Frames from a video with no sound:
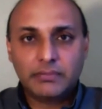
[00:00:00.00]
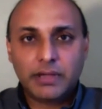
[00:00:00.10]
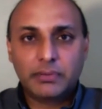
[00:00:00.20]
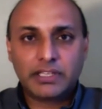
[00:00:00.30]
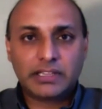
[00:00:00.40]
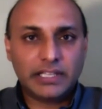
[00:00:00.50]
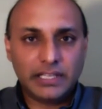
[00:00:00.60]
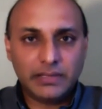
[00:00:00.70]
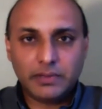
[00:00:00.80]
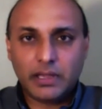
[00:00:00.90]

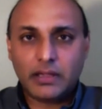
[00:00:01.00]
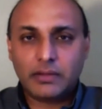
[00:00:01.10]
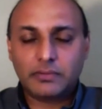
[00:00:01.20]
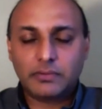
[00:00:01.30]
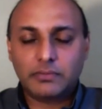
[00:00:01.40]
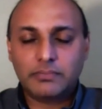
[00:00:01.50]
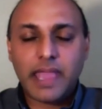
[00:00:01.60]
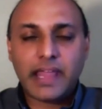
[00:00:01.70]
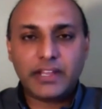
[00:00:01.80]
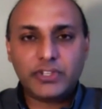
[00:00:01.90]
publicly
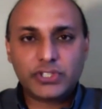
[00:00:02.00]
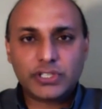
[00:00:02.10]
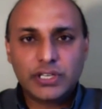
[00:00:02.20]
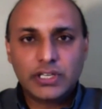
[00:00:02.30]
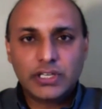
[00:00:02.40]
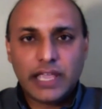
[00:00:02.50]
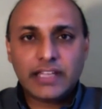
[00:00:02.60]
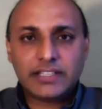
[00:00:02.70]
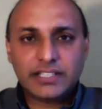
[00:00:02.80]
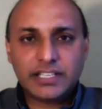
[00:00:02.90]
managed
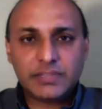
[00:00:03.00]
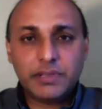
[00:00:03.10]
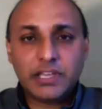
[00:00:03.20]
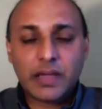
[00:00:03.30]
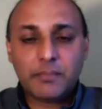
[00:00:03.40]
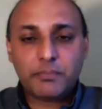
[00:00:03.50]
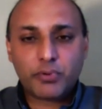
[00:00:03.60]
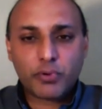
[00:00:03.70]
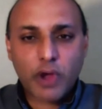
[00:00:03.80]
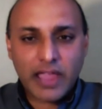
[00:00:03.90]
entities become
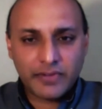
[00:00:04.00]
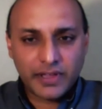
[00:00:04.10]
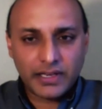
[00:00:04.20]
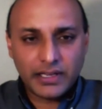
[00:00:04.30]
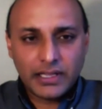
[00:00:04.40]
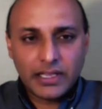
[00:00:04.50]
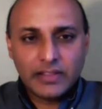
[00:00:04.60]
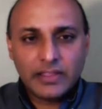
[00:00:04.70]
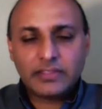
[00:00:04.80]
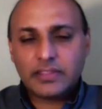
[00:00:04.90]
private,
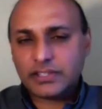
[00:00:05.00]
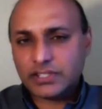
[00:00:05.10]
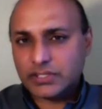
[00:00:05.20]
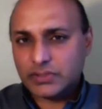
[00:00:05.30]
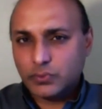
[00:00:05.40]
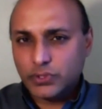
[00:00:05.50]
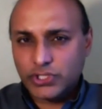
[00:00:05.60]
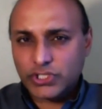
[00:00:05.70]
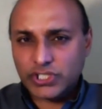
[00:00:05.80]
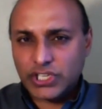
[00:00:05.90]
that this would
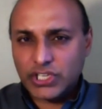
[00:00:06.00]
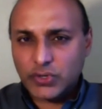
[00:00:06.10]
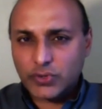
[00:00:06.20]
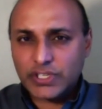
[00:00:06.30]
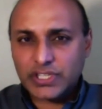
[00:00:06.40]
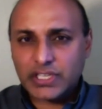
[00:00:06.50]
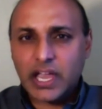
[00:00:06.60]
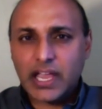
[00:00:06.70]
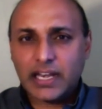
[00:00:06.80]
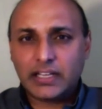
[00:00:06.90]
just increase the
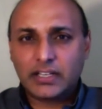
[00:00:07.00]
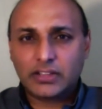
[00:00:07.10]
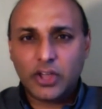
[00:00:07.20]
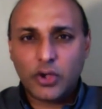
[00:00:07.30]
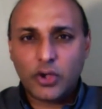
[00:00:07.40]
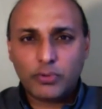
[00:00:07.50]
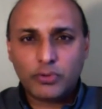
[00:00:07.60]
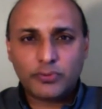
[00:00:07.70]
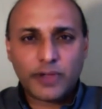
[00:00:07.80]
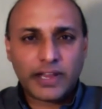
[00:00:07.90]
kind of
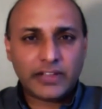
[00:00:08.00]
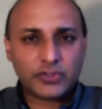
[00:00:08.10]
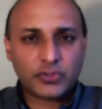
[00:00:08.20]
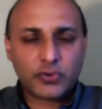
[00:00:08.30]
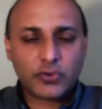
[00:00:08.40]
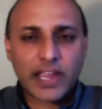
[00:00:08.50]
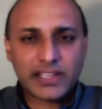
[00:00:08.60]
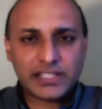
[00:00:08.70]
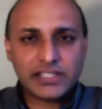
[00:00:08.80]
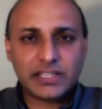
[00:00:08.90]
global financial
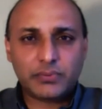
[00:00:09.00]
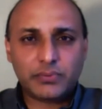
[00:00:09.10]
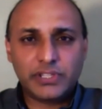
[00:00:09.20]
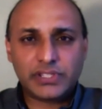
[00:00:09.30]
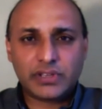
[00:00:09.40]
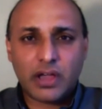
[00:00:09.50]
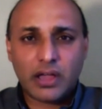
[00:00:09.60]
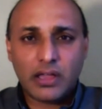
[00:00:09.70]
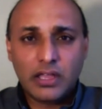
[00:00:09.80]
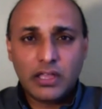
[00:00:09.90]
crises that we
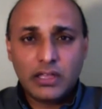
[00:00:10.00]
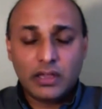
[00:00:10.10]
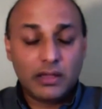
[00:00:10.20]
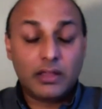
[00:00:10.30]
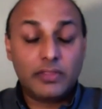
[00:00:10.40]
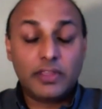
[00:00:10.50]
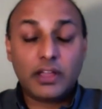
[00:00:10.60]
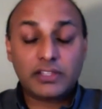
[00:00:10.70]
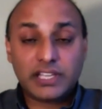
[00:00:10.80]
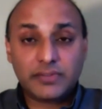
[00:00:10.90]
saw on the
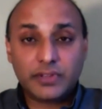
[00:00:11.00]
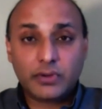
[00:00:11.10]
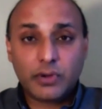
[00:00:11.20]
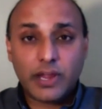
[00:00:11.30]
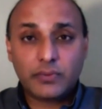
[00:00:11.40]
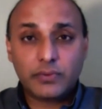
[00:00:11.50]
onset of the Great